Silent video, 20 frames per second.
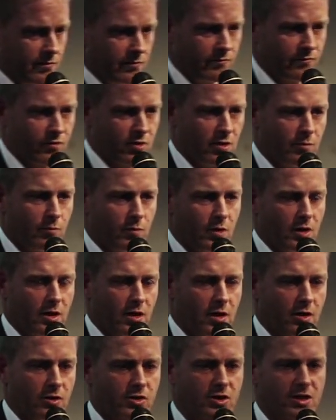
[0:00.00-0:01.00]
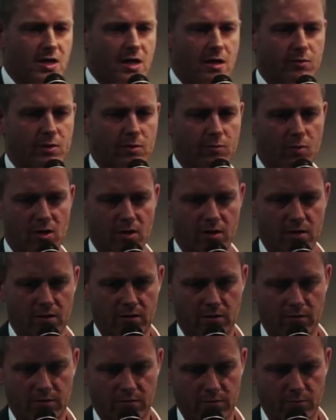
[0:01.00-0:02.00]
from a time to market
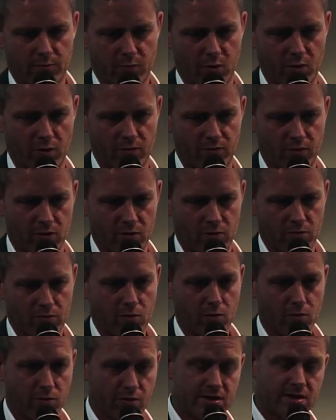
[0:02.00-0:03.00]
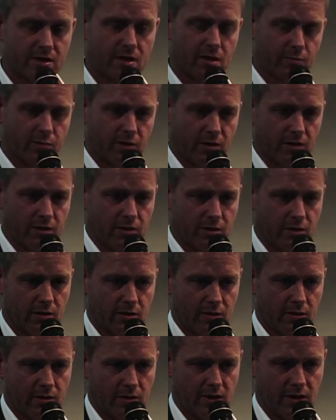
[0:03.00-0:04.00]
point of view, or this company
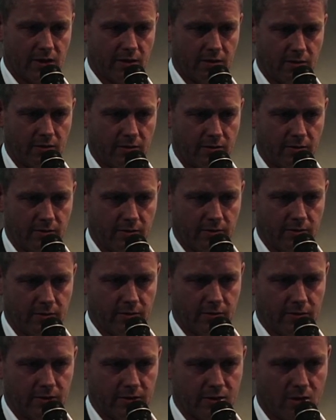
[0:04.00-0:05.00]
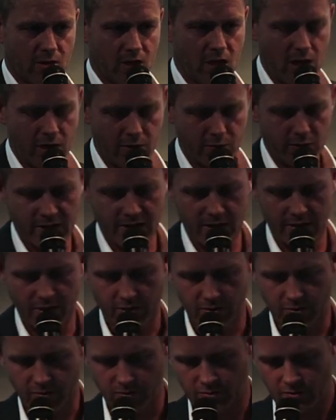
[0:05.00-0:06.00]
had. So how can
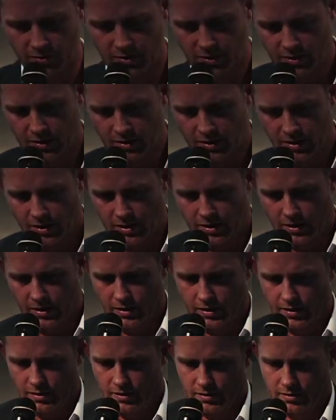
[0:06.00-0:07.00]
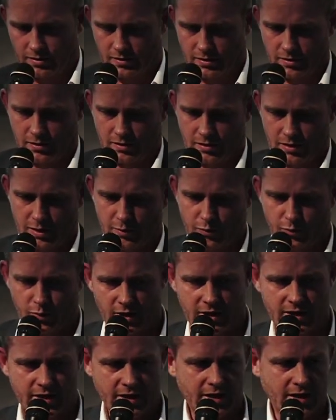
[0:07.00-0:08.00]
you, if we
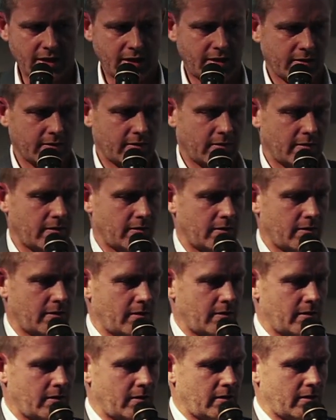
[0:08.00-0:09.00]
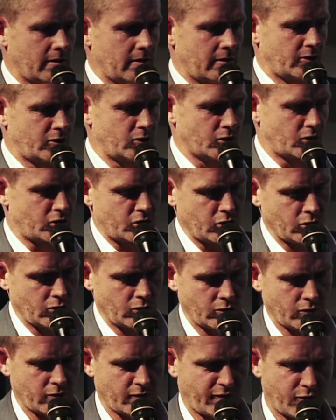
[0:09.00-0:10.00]
get
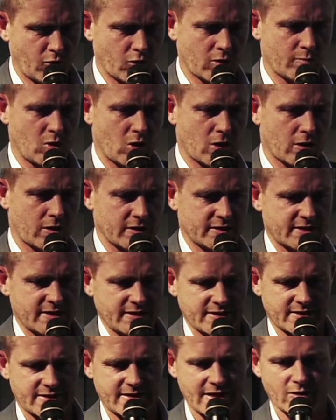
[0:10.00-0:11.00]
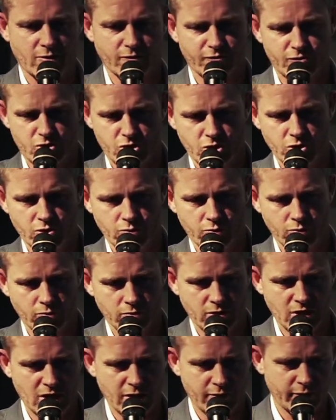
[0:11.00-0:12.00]
to 4 markets instead of 2,
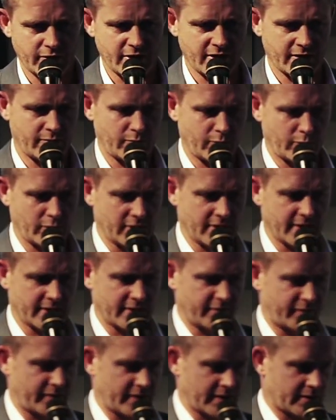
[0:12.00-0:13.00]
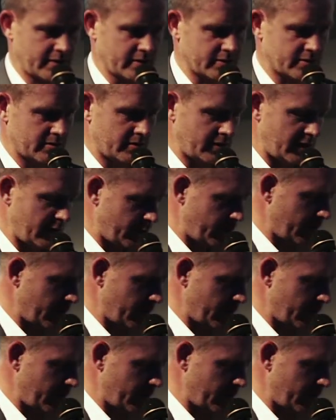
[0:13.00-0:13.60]
how will that affect us? If